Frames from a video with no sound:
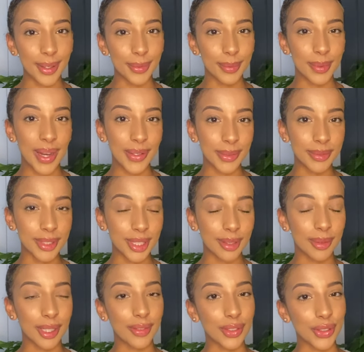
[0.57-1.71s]
Welcome to
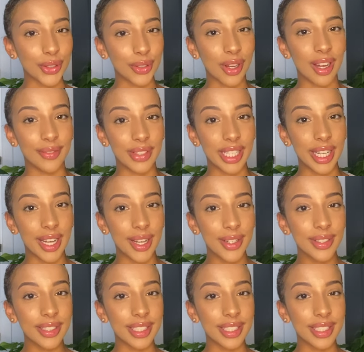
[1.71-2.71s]
another true crime video.